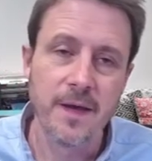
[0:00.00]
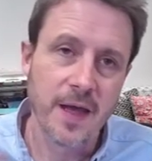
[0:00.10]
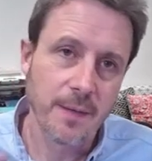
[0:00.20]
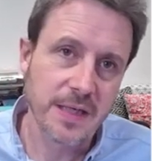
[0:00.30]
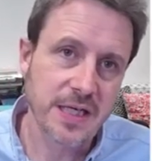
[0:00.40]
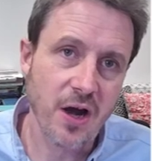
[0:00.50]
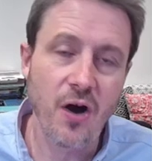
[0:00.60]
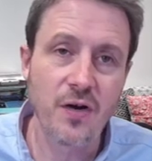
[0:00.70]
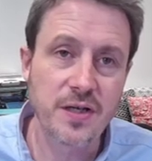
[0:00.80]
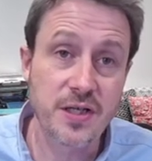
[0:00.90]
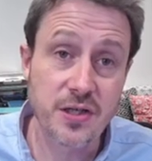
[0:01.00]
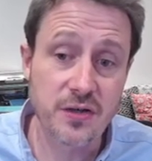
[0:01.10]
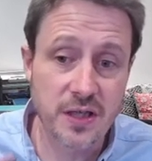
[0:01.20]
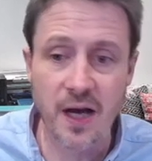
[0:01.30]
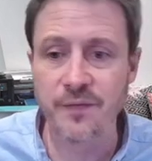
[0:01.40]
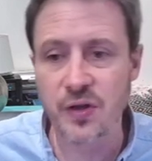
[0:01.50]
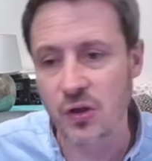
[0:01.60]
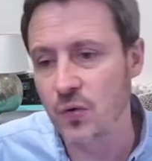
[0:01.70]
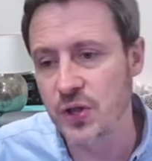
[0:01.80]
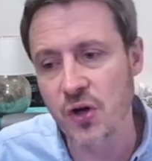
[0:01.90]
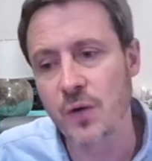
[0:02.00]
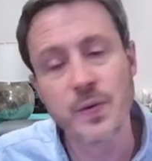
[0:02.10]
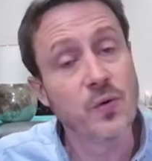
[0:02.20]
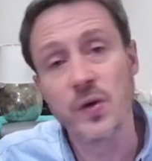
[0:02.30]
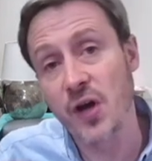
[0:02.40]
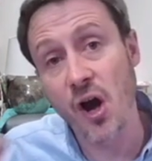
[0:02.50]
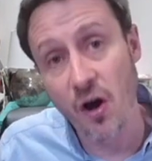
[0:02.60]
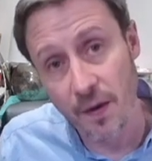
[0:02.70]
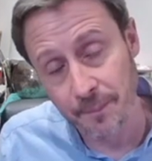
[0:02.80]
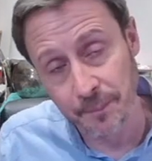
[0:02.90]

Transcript: I mean, it's hard to love the Lord your God with all your heart